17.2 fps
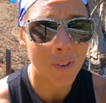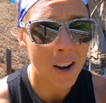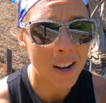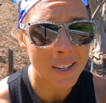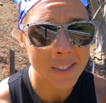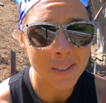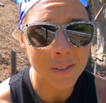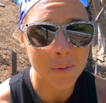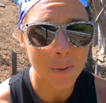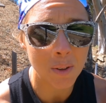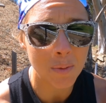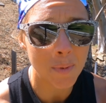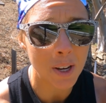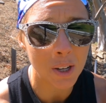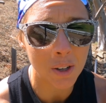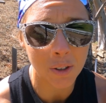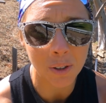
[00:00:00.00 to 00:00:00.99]
runs with
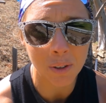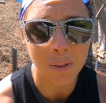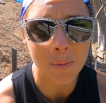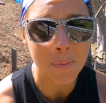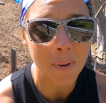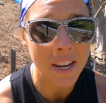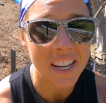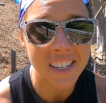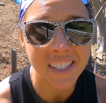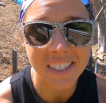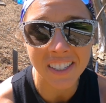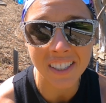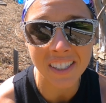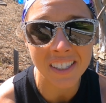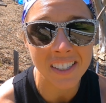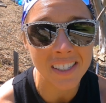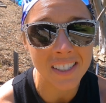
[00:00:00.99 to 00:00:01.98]
my crew and
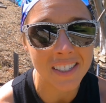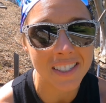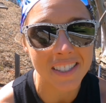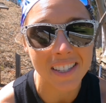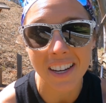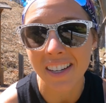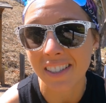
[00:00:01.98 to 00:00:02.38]
pacers.